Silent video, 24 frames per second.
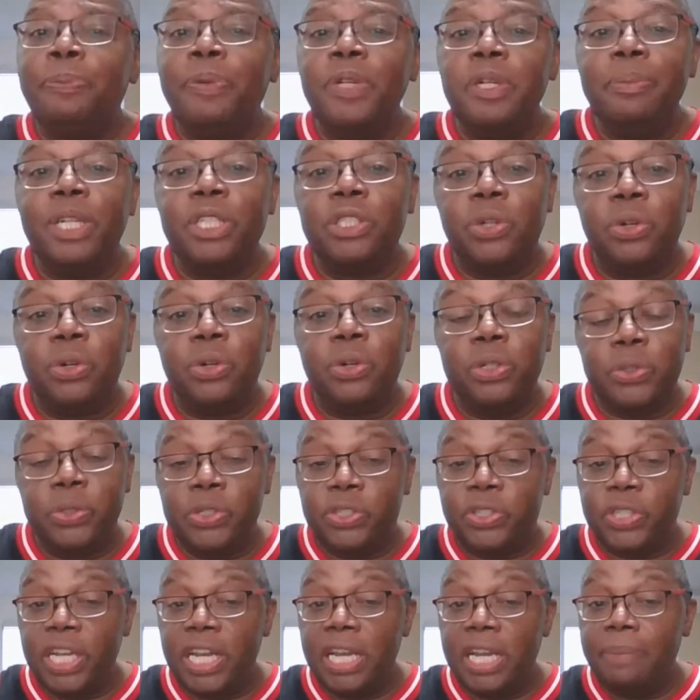pretty much going through
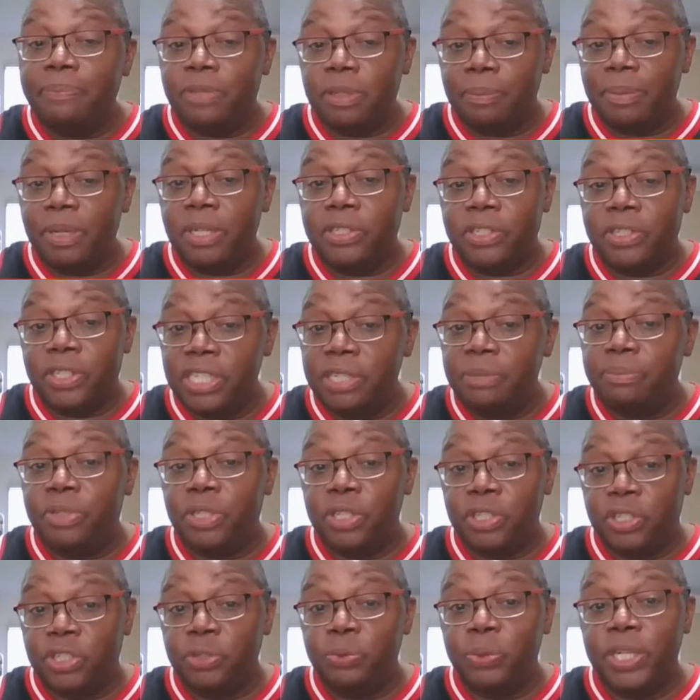some of the same
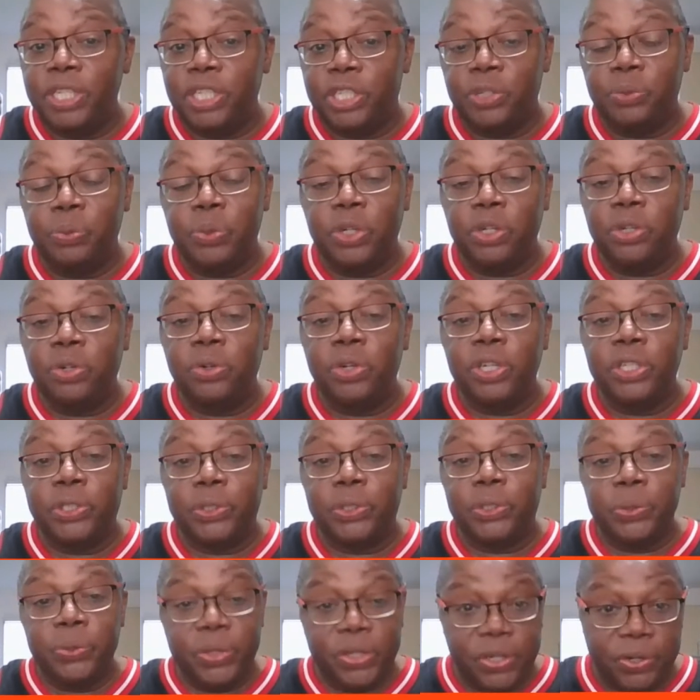situations we're going
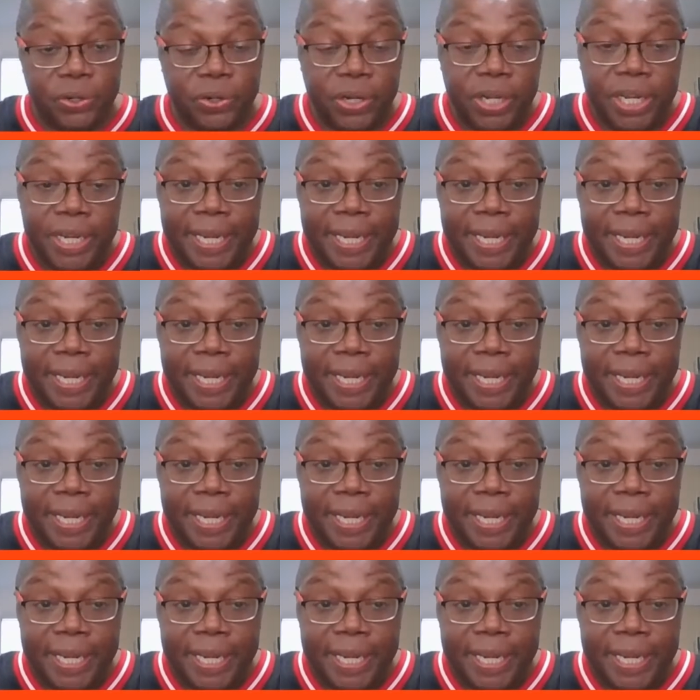to here